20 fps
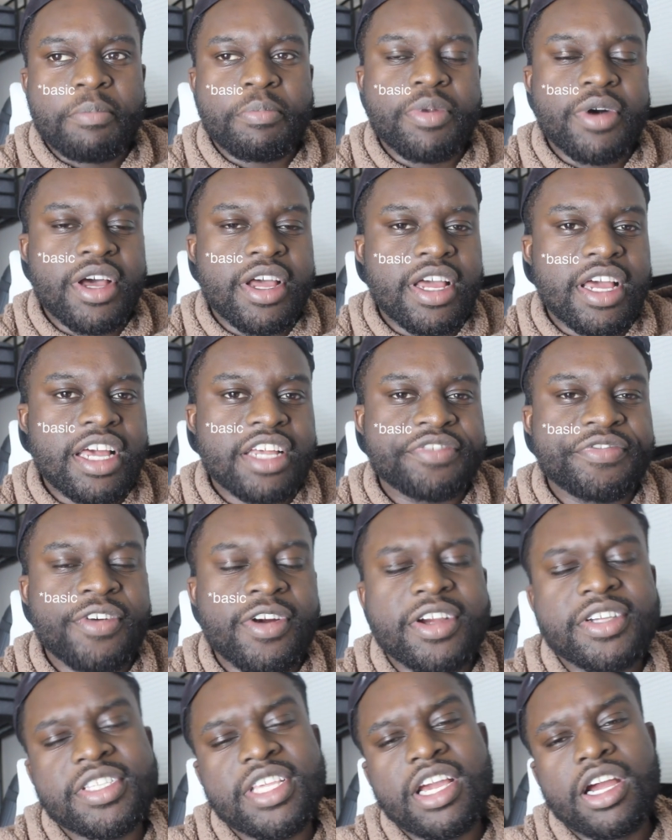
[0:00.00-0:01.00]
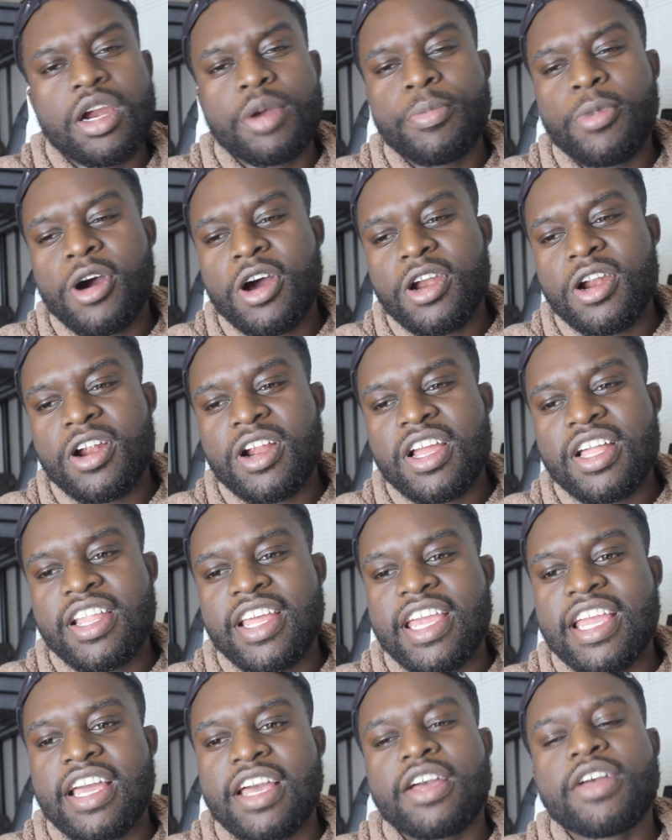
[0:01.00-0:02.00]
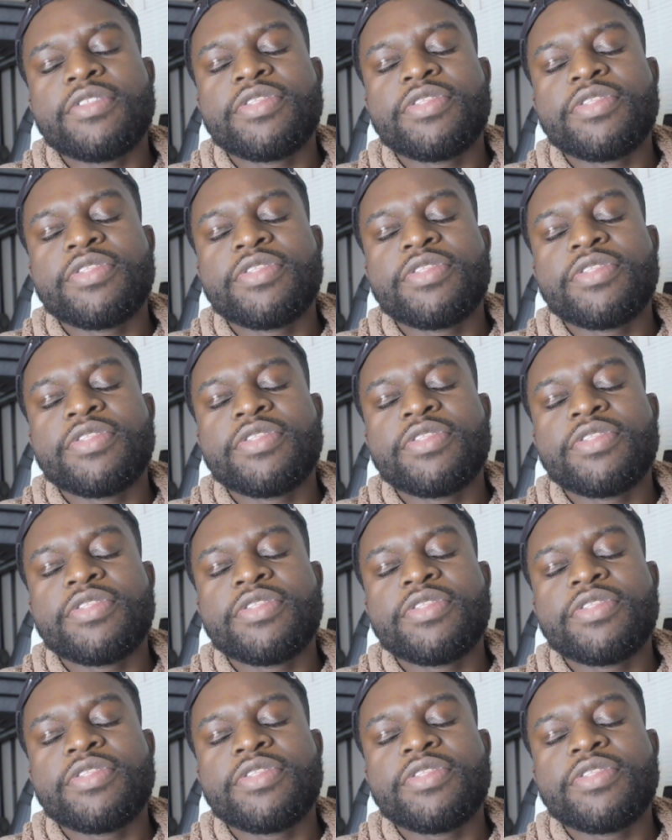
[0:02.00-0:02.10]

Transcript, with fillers: but as far as the Air Monarch like